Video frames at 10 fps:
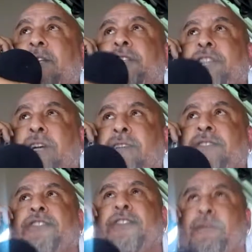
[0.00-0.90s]

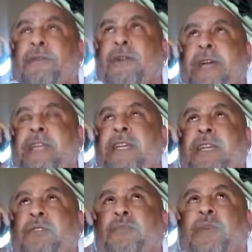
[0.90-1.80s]
Jugs General. And it
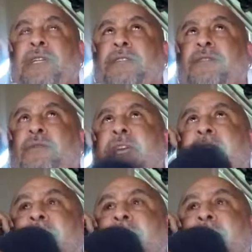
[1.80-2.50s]
can do punch too, can